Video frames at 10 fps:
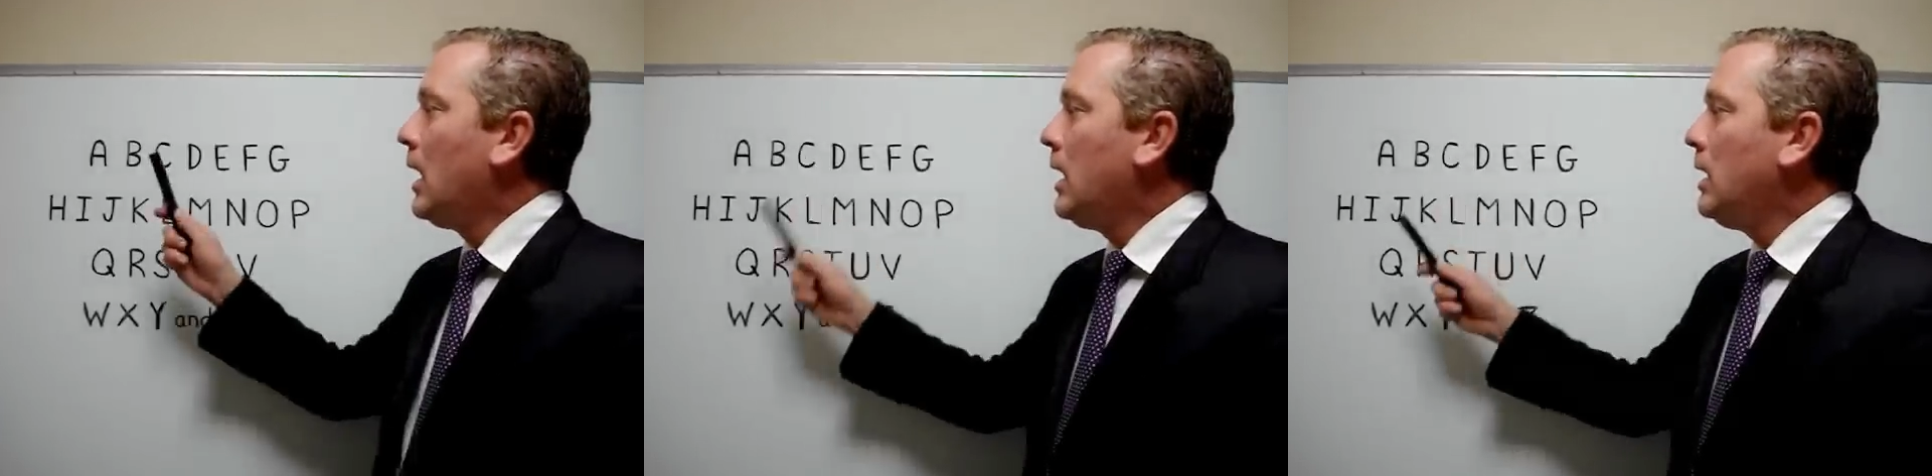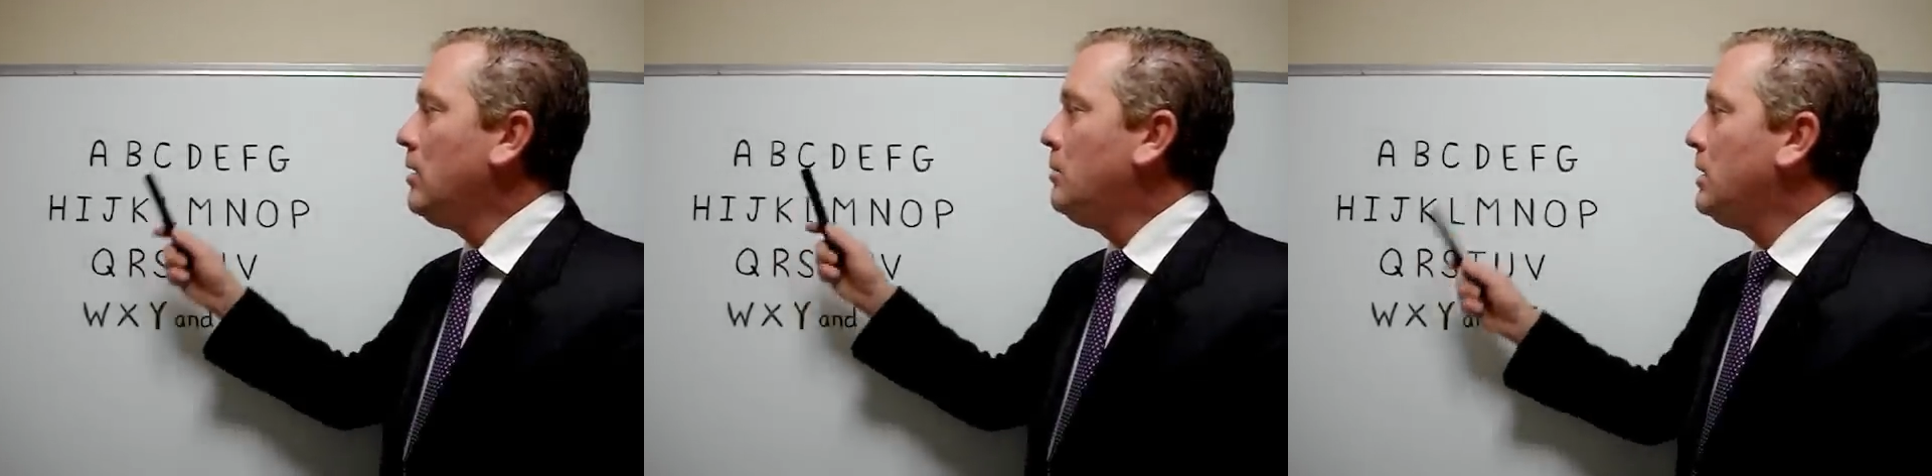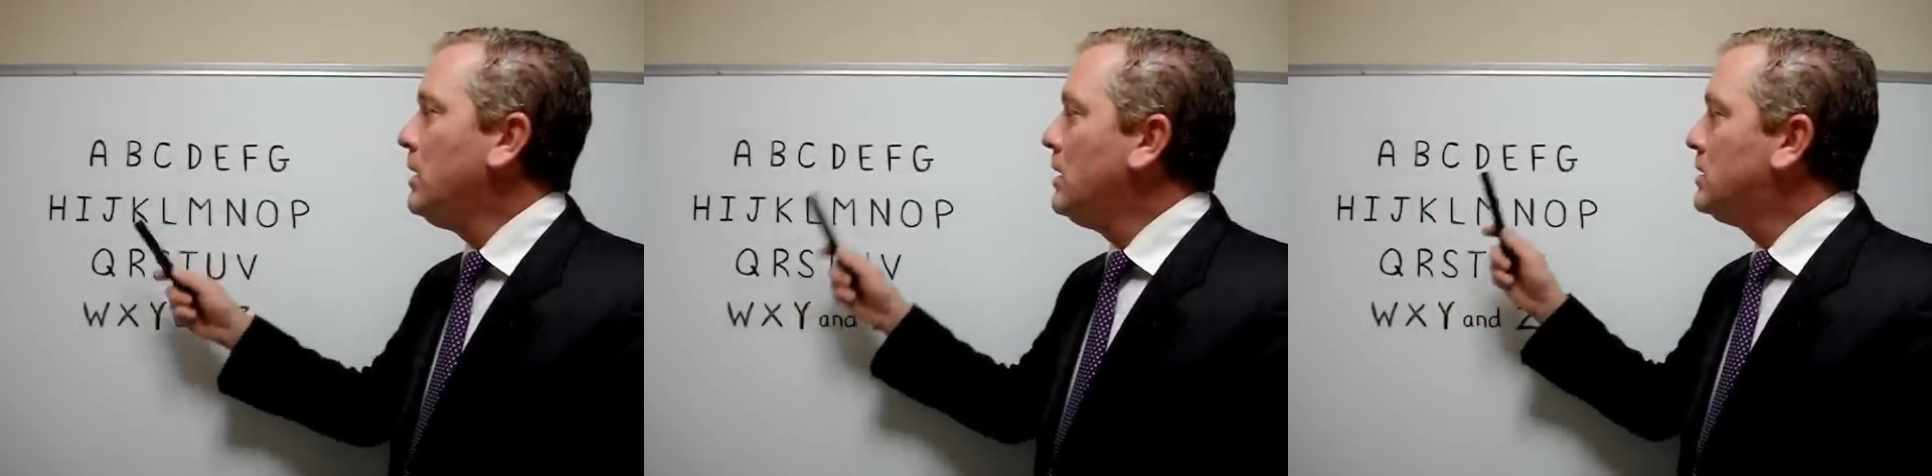A,
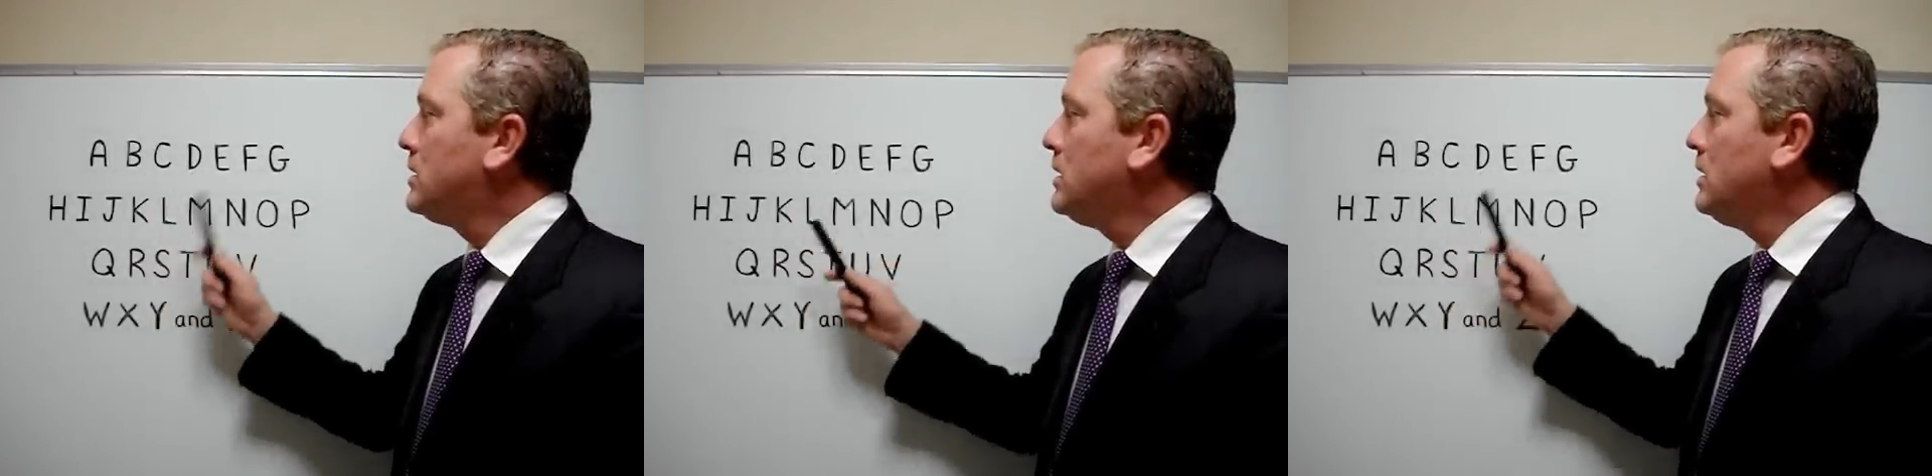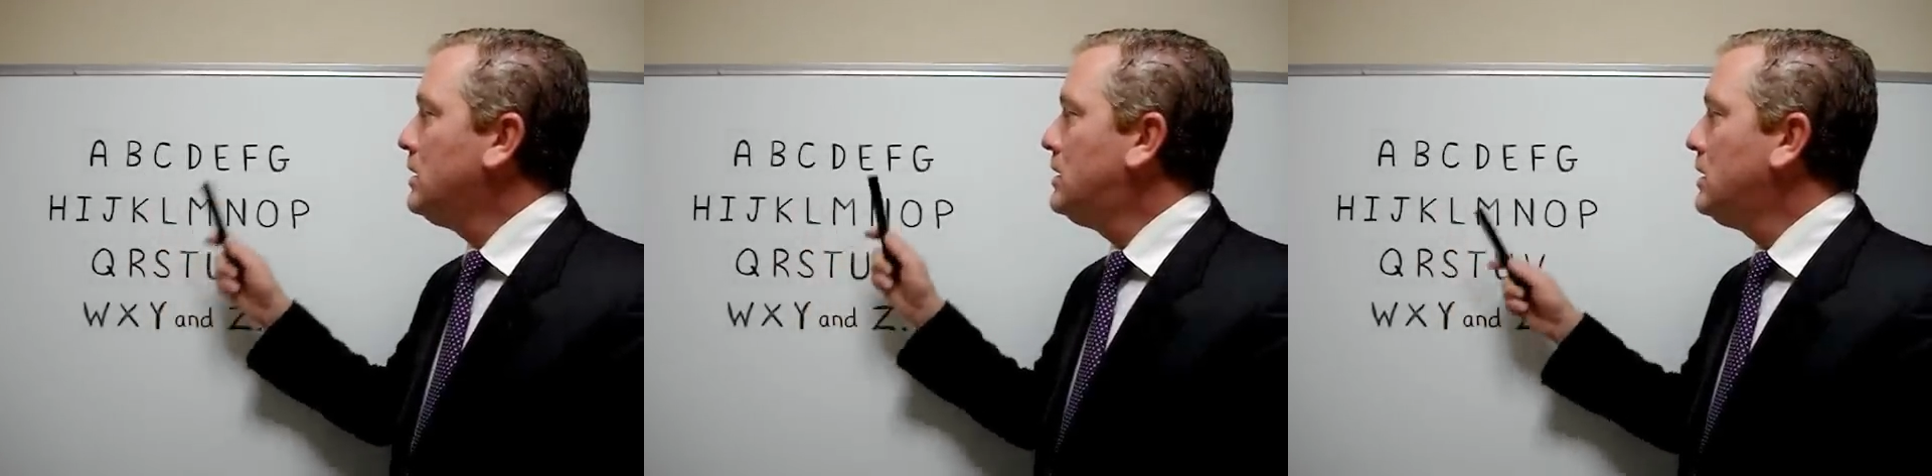B, C,